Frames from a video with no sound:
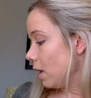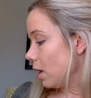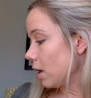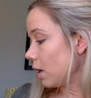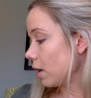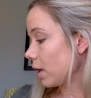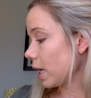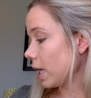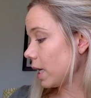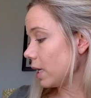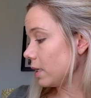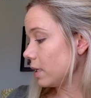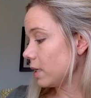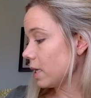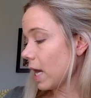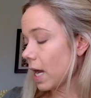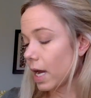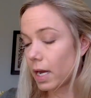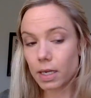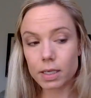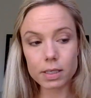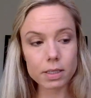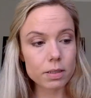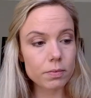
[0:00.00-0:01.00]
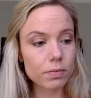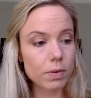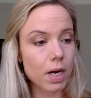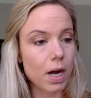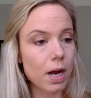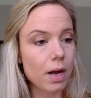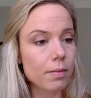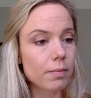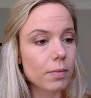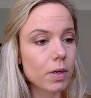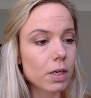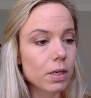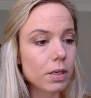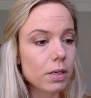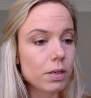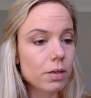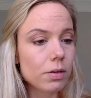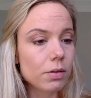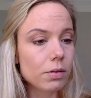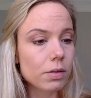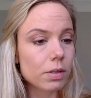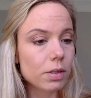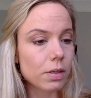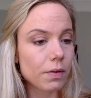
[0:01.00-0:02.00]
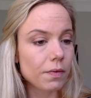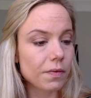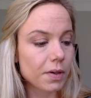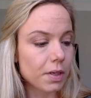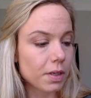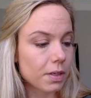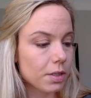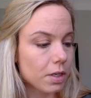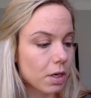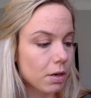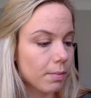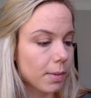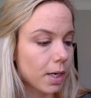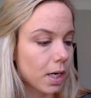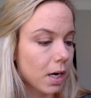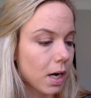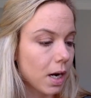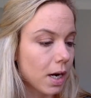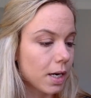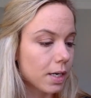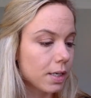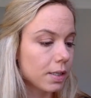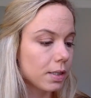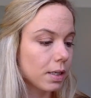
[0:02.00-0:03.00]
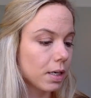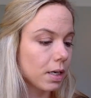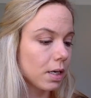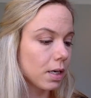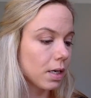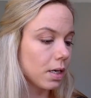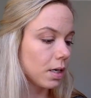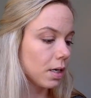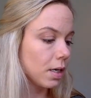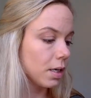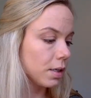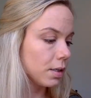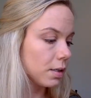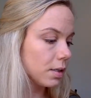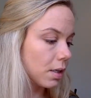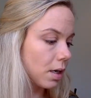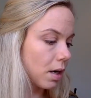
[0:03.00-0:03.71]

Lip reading: Okay, next, what I'm going to use to finish out my eyes is